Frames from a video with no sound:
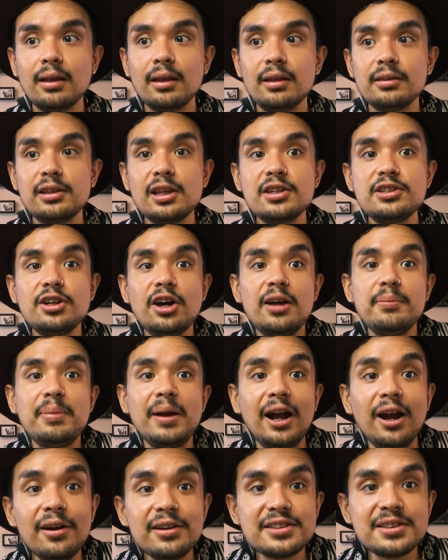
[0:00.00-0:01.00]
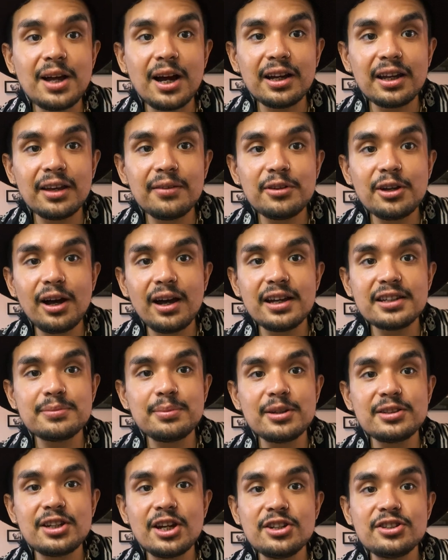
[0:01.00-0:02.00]
Did y'all parents not give y'all
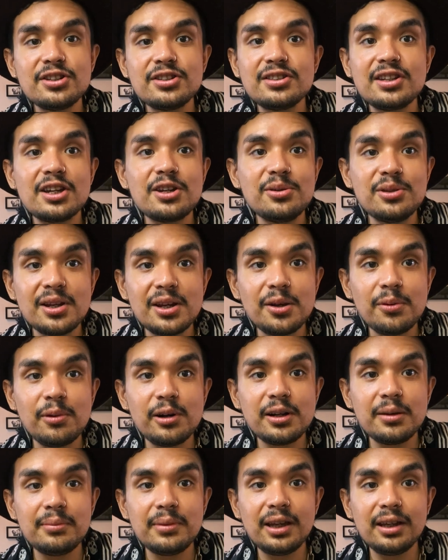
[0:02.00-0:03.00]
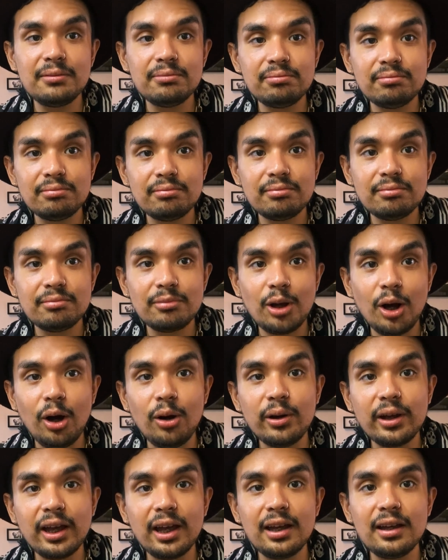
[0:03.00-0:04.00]
expectations that you didn't want to meet?
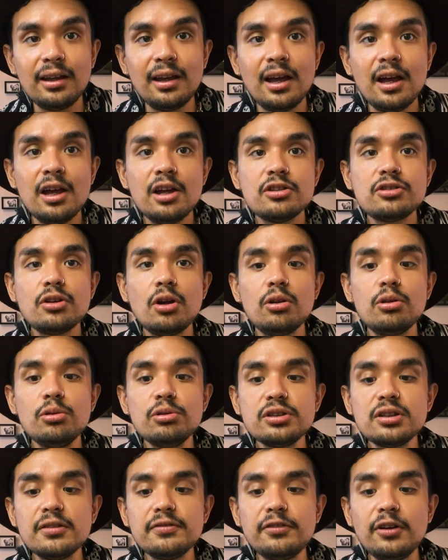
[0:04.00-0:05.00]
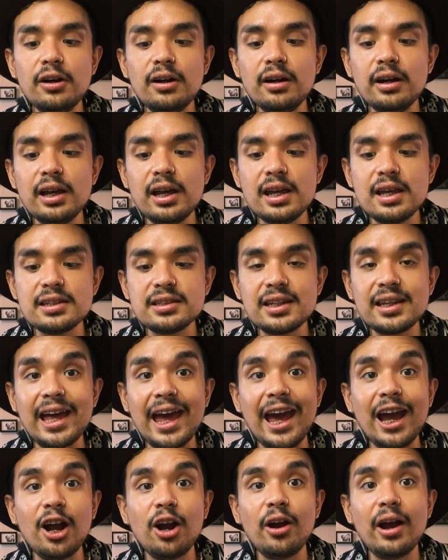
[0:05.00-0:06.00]
Okay, so Lucifer is an
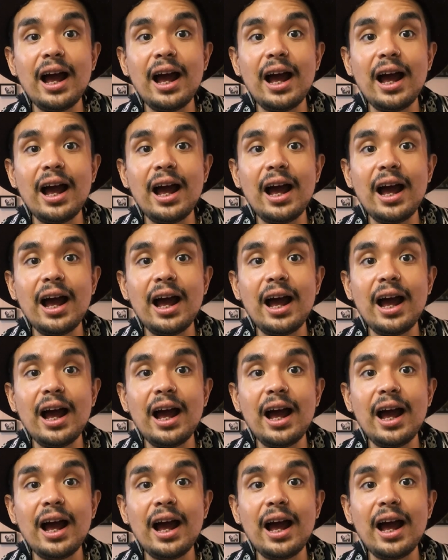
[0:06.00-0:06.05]
air